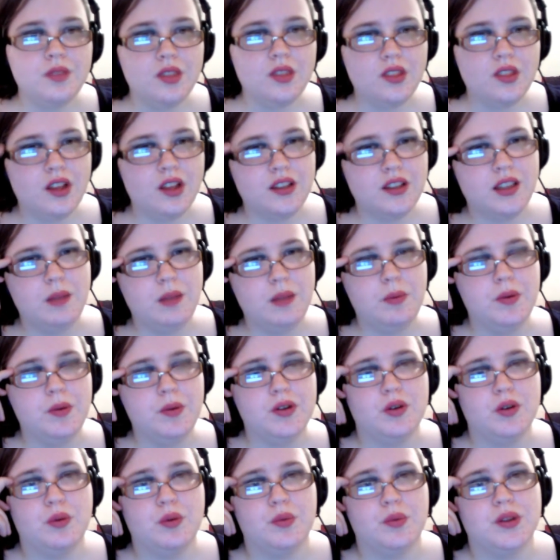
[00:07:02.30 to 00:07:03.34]
I think people
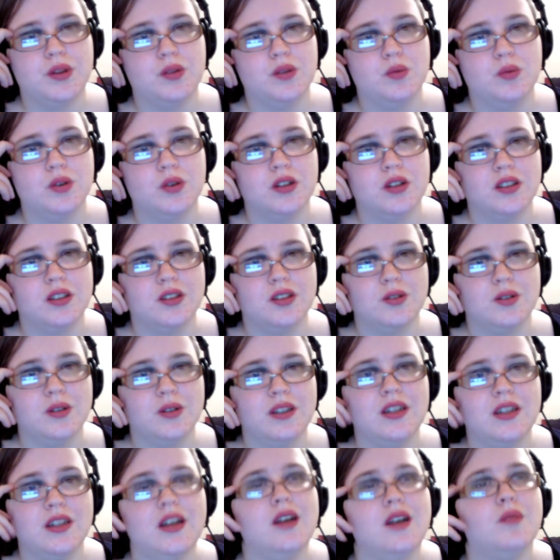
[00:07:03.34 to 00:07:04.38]
don't want to put the work into it.
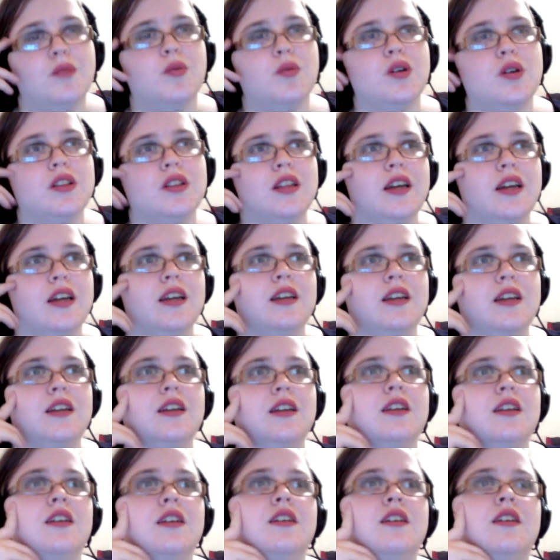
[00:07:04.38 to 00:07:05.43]
But
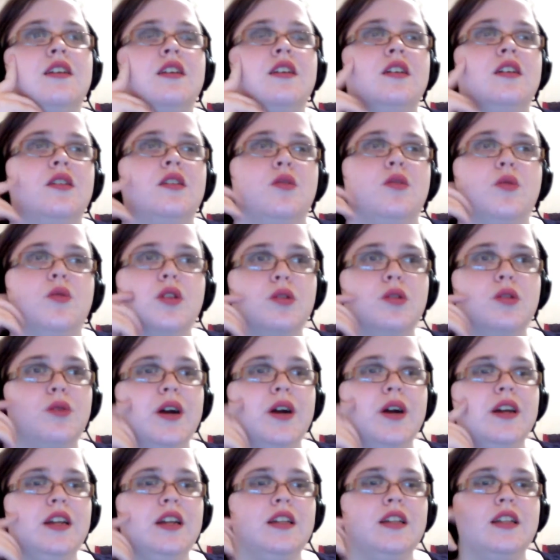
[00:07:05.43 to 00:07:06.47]
with
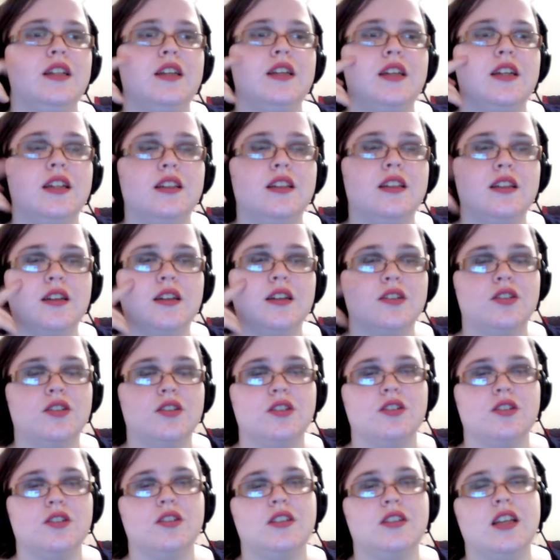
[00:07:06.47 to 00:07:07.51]
writing, like anything else, it
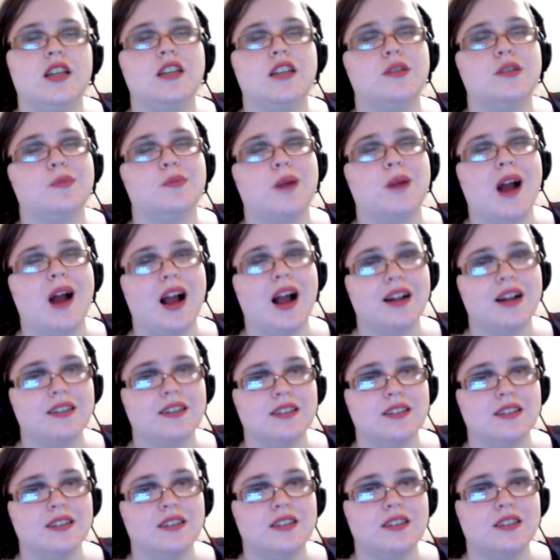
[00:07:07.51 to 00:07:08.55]
just takes
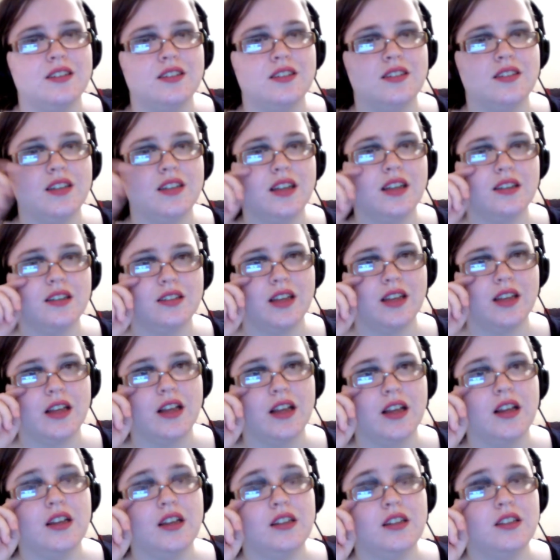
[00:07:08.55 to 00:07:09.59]
practice. It just takes
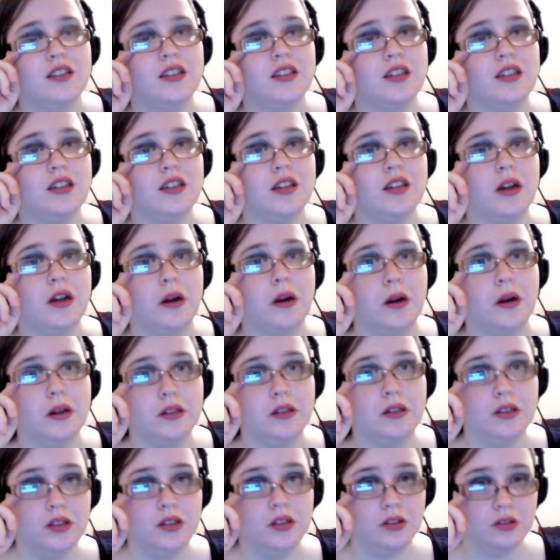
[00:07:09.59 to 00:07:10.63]
sitting there
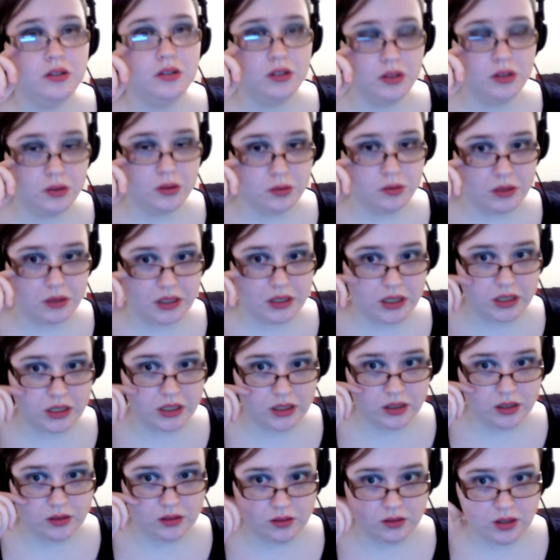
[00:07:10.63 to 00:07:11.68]
and just doing it,
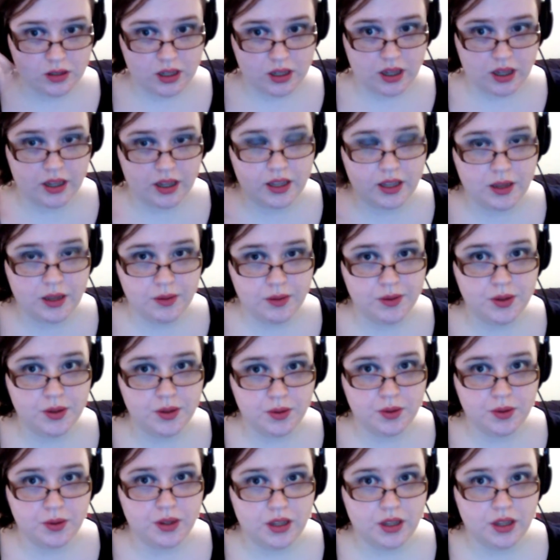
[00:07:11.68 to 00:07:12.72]
and keep
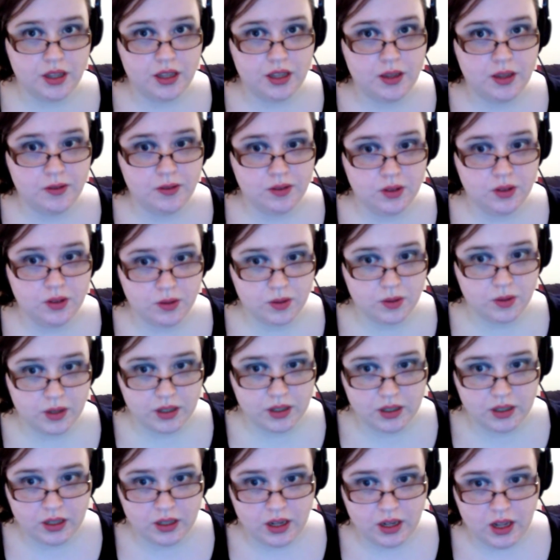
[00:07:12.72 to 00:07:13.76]
doing it and keep doing it.